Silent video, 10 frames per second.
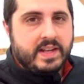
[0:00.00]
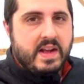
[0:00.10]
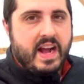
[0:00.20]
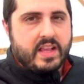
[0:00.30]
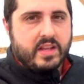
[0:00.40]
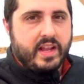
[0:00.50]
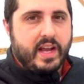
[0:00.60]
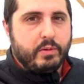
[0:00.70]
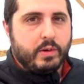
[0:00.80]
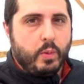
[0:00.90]
I thought
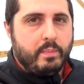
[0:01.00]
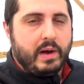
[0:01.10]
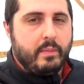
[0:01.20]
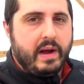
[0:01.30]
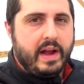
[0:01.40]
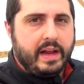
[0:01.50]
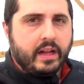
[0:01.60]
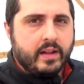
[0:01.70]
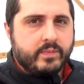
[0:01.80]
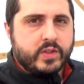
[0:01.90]
I would whip out my
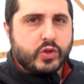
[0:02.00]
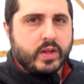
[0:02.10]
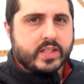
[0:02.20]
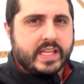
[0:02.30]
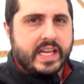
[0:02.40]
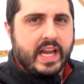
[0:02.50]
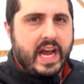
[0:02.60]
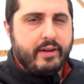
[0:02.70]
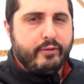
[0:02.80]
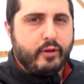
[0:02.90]
trusty
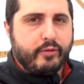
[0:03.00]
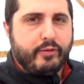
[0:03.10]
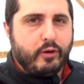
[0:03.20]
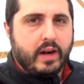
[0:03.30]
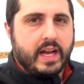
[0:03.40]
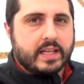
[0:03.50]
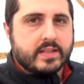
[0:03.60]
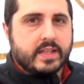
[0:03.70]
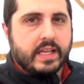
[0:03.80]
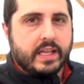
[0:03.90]
iPhone
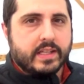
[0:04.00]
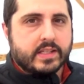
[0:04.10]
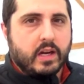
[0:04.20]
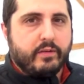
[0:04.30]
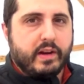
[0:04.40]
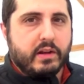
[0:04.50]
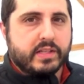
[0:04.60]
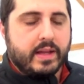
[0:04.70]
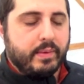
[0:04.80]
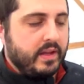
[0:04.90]
4S and start
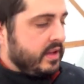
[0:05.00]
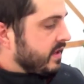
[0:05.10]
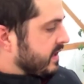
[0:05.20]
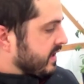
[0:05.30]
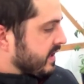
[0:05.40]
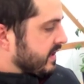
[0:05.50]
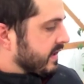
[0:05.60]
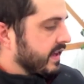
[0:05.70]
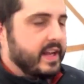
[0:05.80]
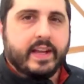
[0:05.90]
videotaping.
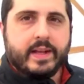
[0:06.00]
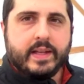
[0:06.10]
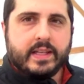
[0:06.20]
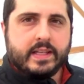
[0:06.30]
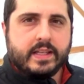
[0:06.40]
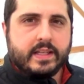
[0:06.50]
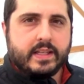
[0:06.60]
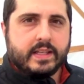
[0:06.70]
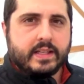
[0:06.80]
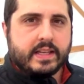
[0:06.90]

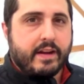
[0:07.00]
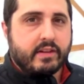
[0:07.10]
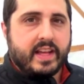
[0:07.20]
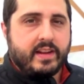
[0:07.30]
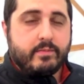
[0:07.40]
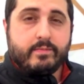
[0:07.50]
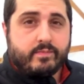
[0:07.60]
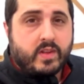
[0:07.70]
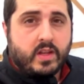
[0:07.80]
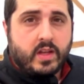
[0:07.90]
And after that,
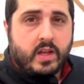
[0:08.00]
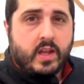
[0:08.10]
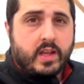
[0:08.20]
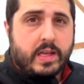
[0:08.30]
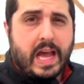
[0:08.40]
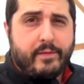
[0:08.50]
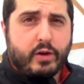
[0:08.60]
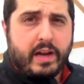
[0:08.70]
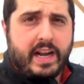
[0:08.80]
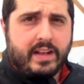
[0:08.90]
you have a
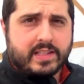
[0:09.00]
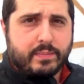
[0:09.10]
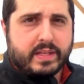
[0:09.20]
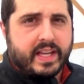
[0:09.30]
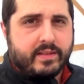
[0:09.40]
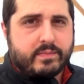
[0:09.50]
greenhouse update.